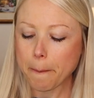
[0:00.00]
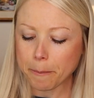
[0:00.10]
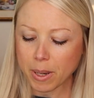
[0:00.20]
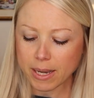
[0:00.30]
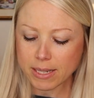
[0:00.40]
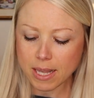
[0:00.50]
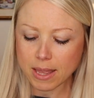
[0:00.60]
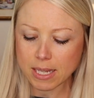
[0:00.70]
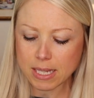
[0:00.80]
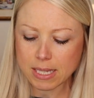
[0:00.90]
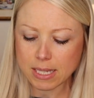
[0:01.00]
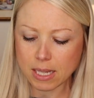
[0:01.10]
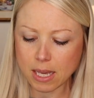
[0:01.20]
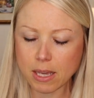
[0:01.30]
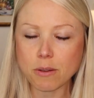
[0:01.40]
but this
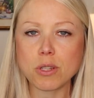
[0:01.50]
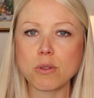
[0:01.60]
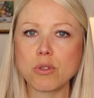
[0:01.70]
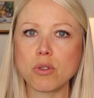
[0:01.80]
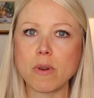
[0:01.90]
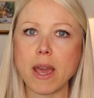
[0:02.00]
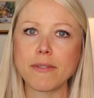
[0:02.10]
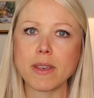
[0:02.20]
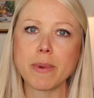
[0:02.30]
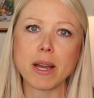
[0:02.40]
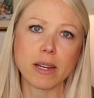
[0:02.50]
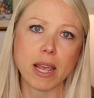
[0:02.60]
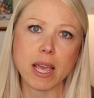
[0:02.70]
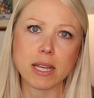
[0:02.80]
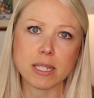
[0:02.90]
allows you to have them on
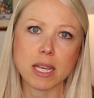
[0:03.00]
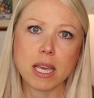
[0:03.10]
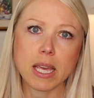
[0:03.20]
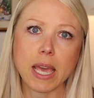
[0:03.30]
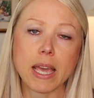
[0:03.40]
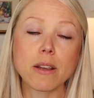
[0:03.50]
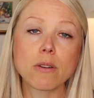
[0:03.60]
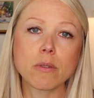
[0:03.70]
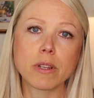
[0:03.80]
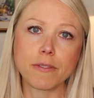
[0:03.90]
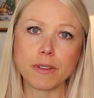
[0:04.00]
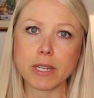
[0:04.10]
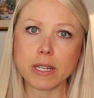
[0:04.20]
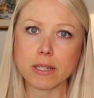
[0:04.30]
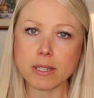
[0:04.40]
hand at your own
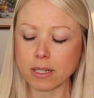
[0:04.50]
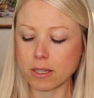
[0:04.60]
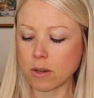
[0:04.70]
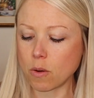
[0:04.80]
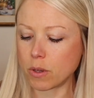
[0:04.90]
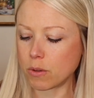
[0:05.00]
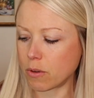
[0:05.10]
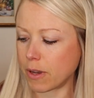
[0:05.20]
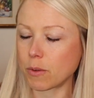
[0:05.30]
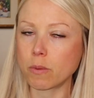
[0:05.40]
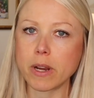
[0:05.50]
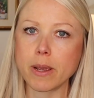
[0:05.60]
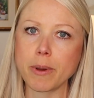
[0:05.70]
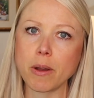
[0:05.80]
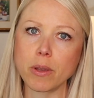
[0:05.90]
convenience, so you don't have to worry
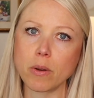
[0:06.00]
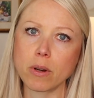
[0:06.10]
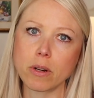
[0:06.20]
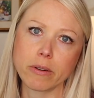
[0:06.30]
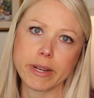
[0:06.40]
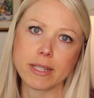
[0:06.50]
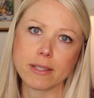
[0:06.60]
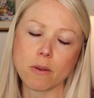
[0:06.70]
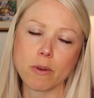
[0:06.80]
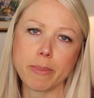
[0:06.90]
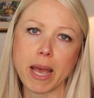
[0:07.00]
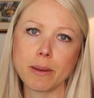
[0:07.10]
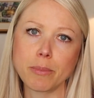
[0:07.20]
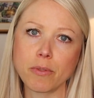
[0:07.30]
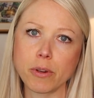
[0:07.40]
about your greens going
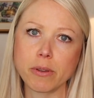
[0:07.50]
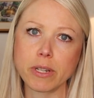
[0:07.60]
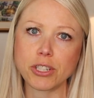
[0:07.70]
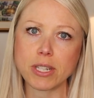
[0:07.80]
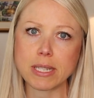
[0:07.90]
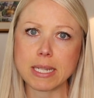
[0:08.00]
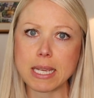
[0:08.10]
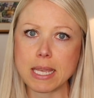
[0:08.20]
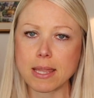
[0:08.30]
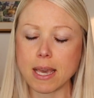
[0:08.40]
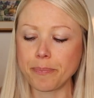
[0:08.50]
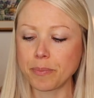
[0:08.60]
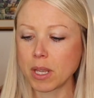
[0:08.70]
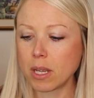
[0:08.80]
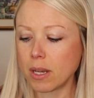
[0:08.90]
bad before you get a chance to eat them.
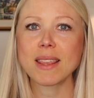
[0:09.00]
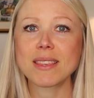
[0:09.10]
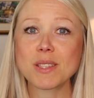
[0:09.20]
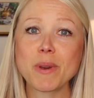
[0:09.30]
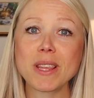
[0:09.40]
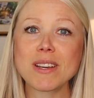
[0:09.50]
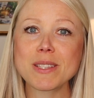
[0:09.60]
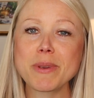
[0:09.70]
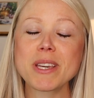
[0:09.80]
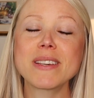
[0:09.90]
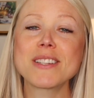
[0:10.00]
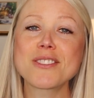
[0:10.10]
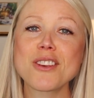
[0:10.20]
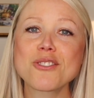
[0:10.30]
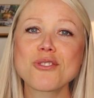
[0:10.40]
This weight loss meal
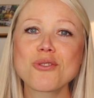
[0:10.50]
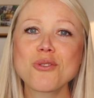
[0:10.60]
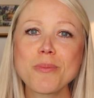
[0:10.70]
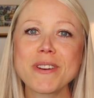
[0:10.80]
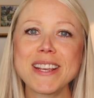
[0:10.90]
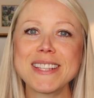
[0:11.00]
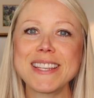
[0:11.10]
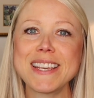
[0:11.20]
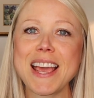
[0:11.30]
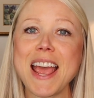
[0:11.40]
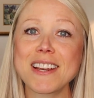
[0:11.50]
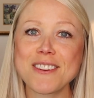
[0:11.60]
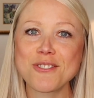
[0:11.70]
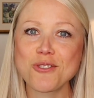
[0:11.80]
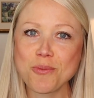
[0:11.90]
is super easy and
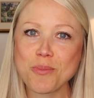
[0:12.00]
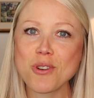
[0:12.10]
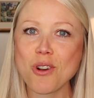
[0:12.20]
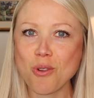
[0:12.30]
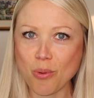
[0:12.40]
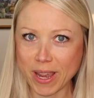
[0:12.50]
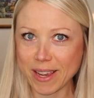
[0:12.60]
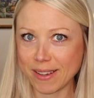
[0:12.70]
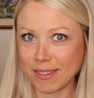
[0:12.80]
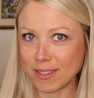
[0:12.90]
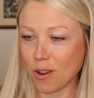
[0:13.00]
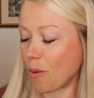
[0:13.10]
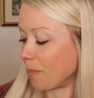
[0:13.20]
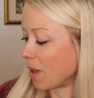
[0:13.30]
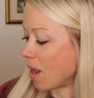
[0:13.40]
super quick.
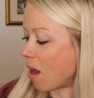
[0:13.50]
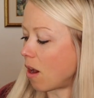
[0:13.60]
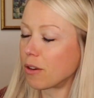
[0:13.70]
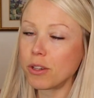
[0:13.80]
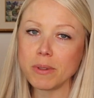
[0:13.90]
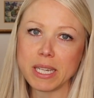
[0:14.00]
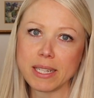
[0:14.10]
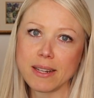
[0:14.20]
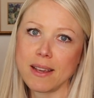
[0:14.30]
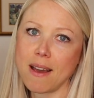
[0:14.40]
So all you need